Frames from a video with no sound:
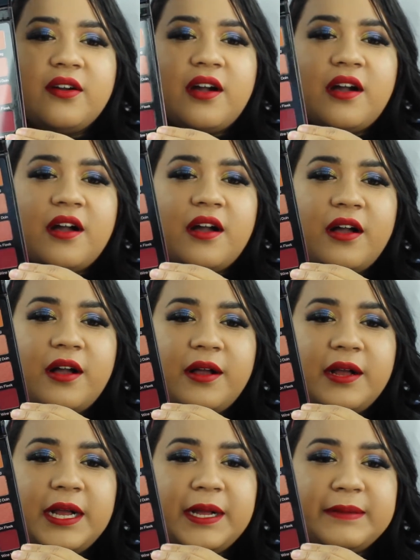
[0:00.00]

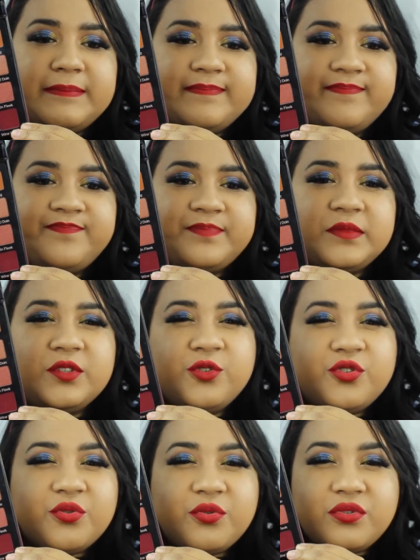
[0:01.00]
uh,
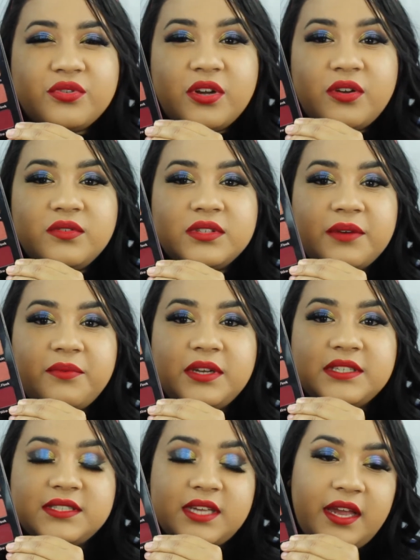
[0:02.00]
neutral tones I
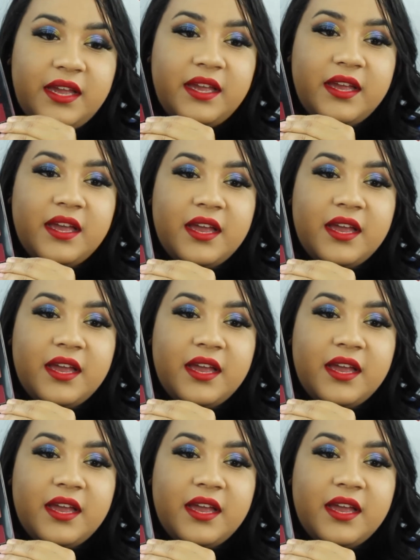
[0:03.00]
want to say